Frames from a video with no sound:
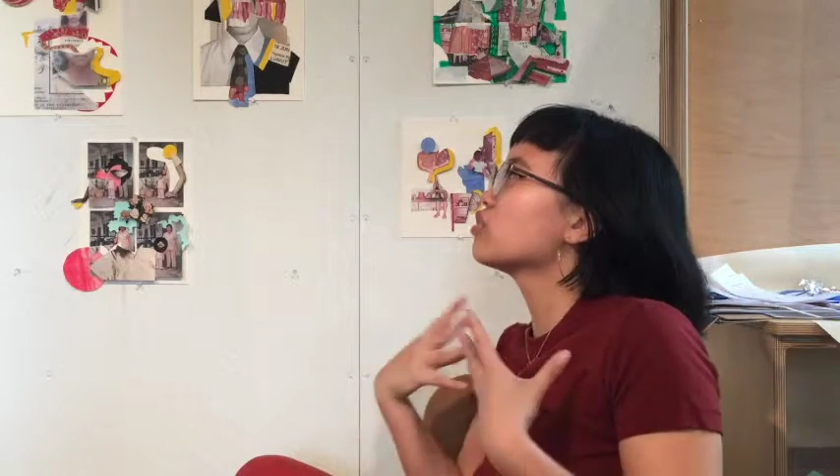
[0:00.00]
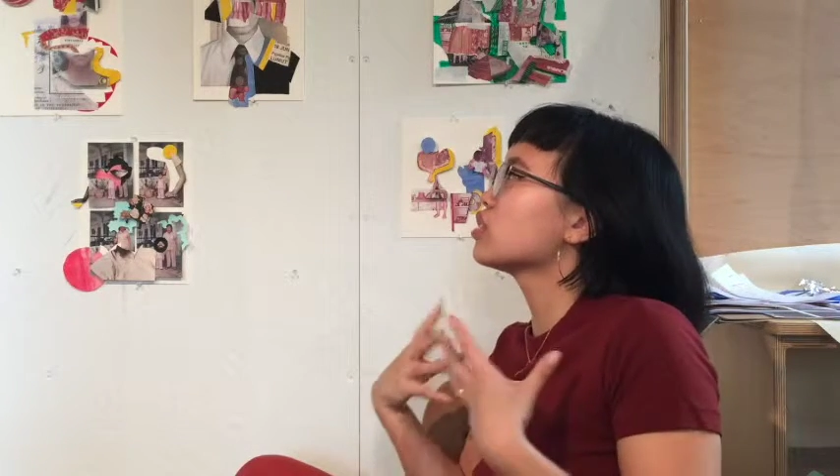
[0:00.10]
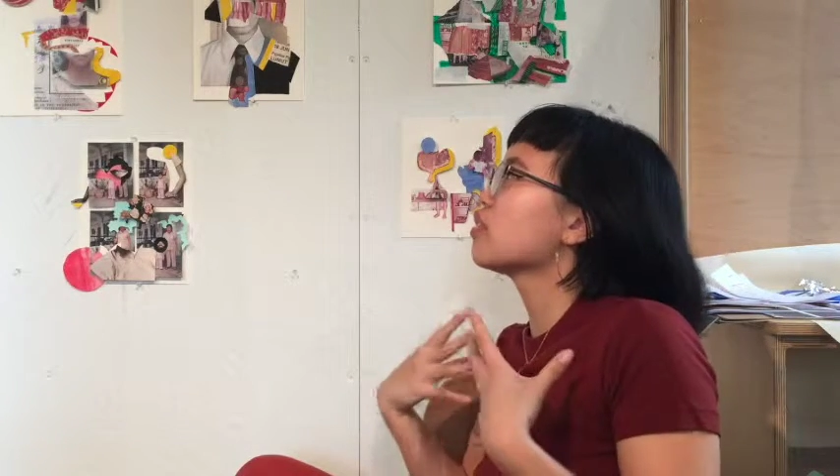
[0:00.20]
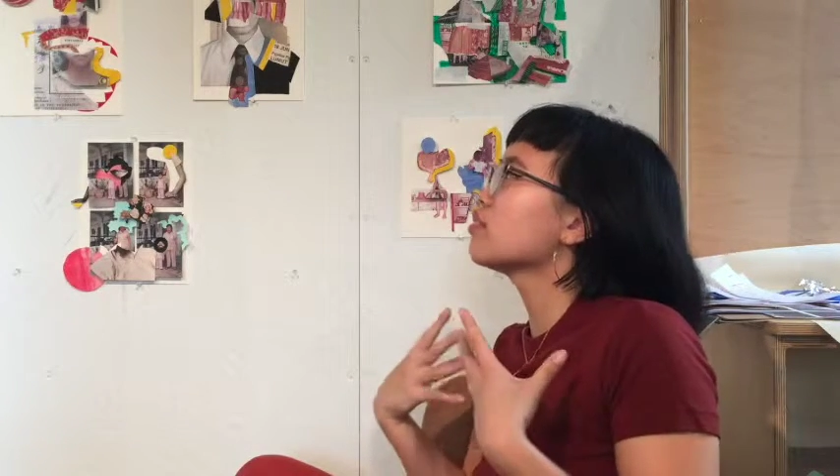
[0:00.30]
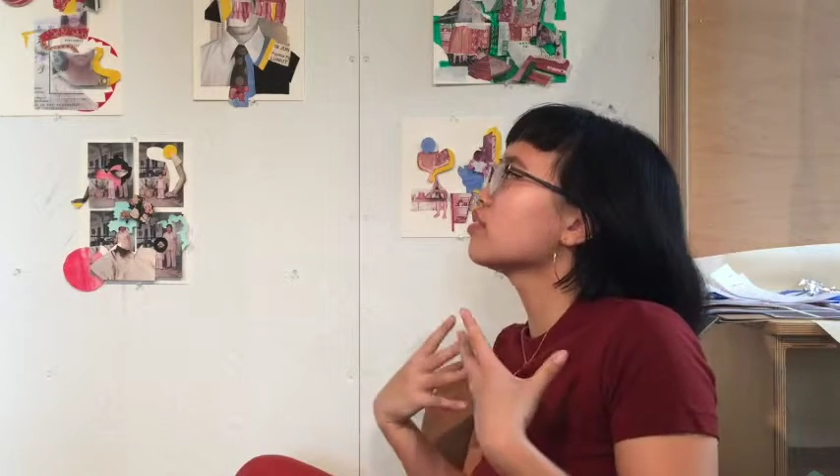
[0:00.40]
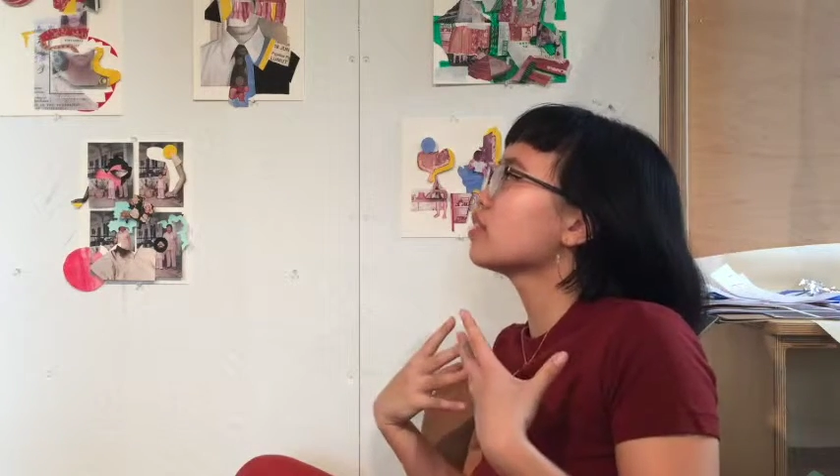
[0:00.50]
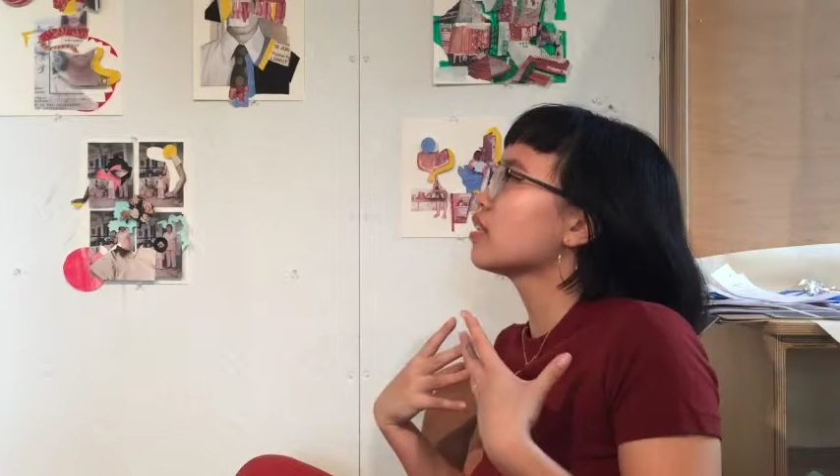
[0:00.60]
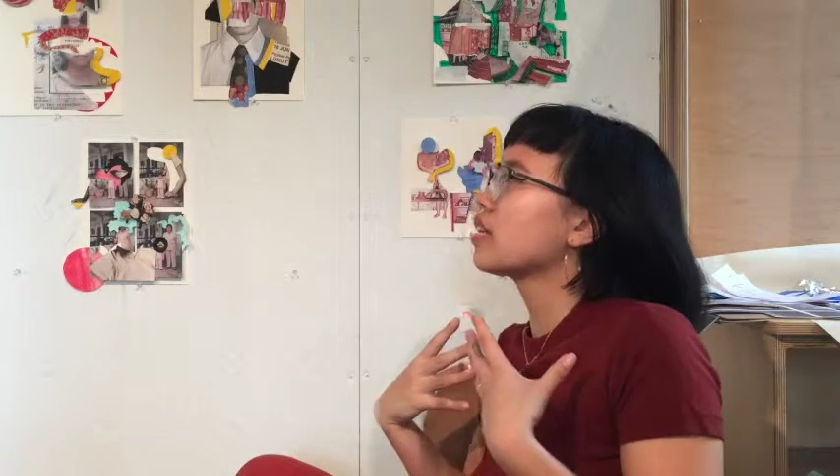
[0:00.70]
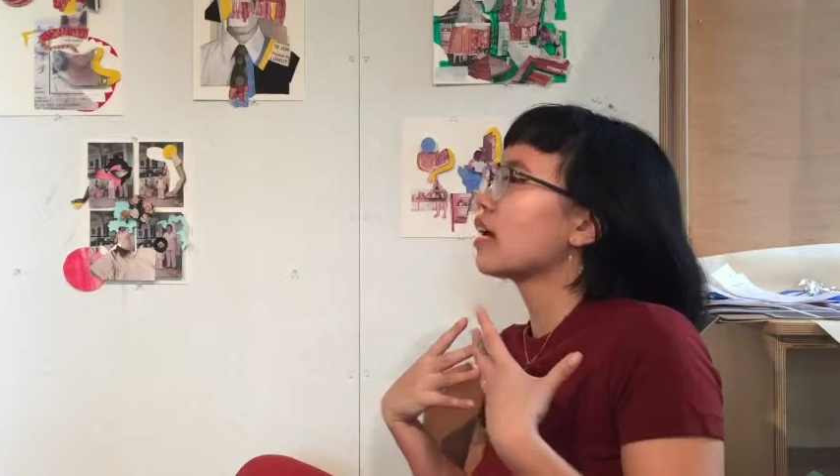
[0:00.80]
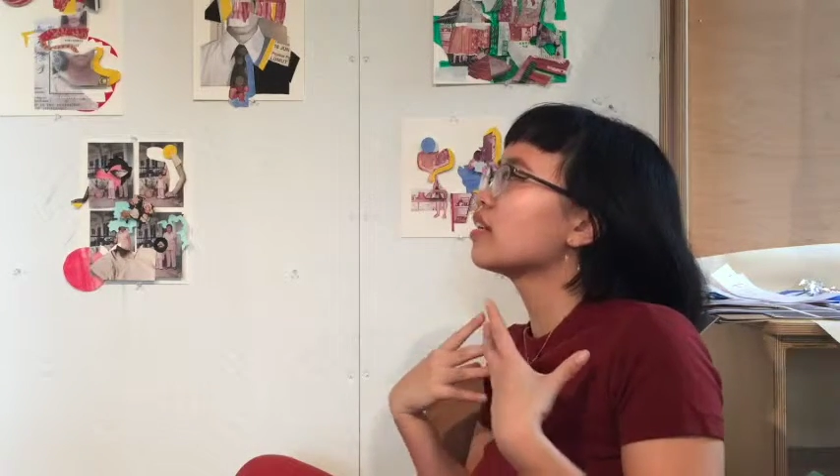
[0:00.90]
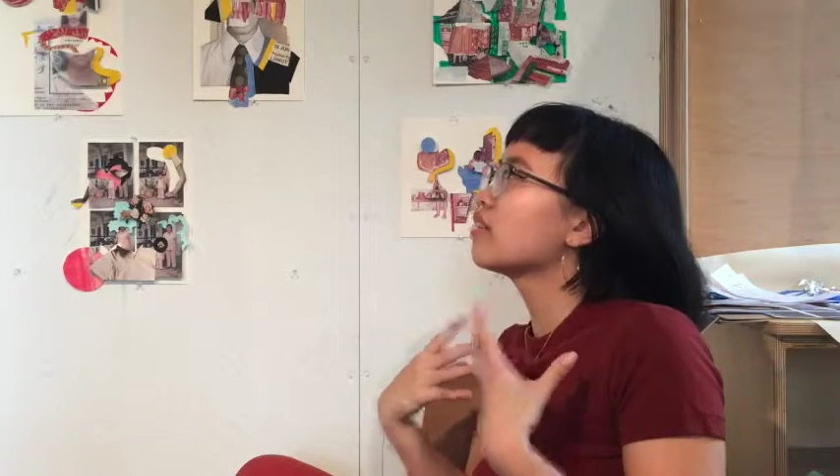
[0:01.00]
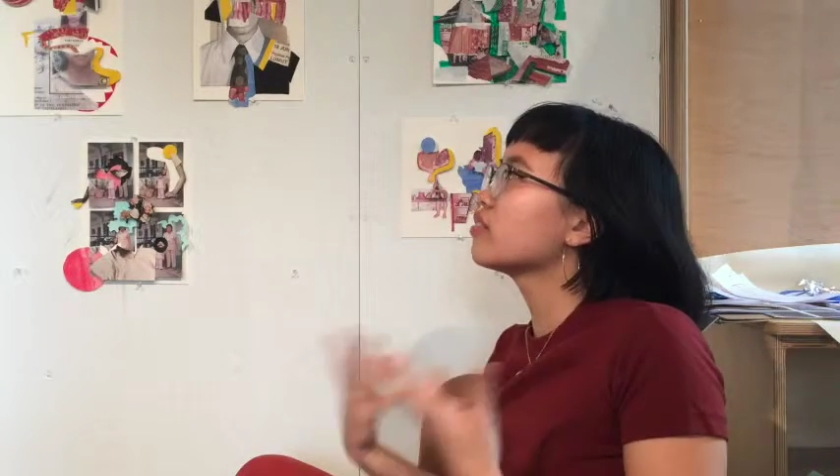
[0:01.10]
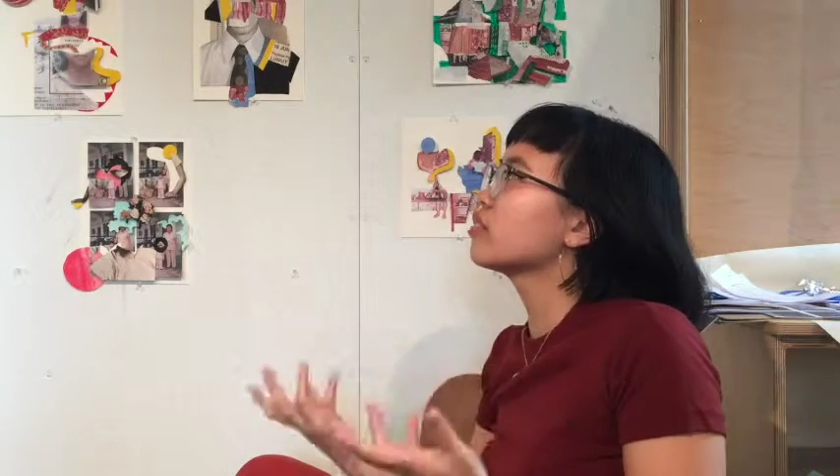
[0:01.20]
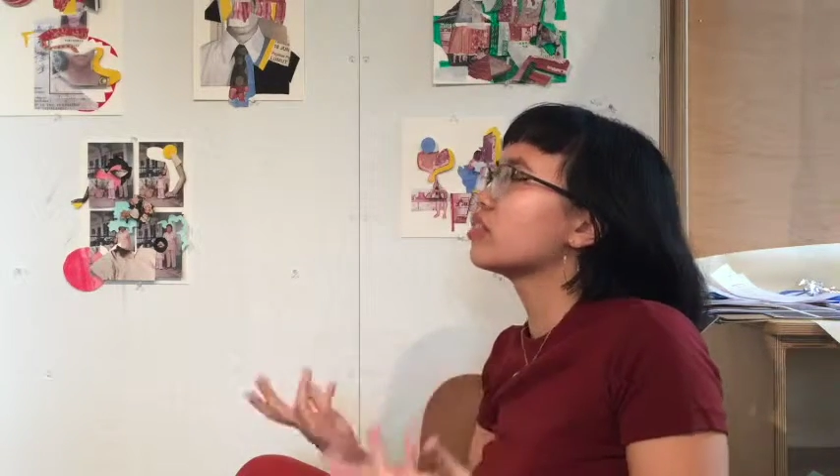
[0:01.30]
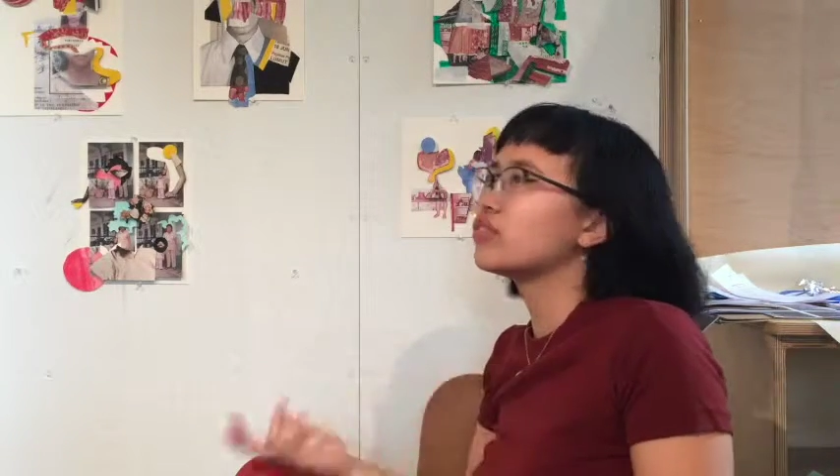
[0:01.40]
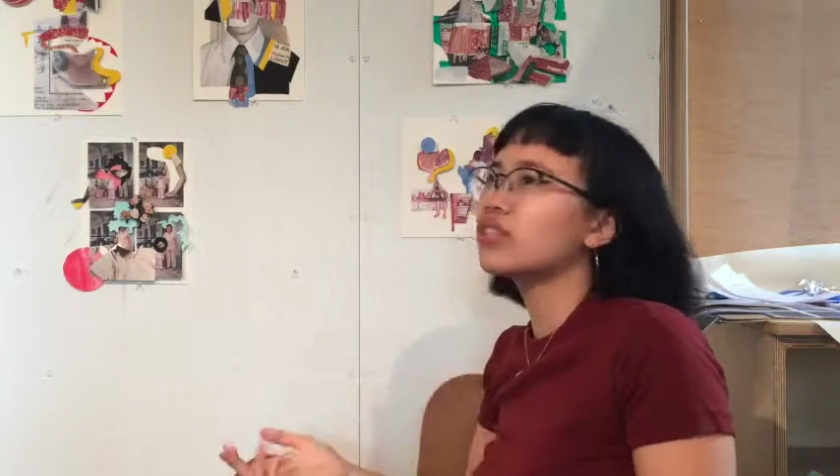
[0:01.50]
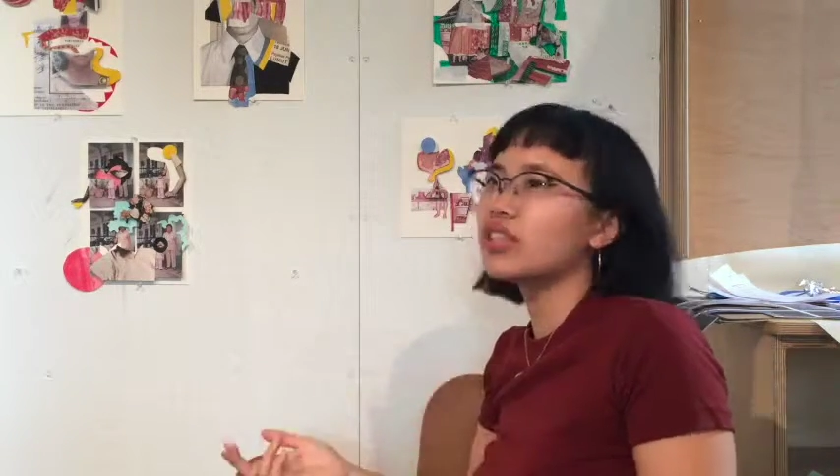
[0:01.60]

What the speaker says: was never, like, I never knew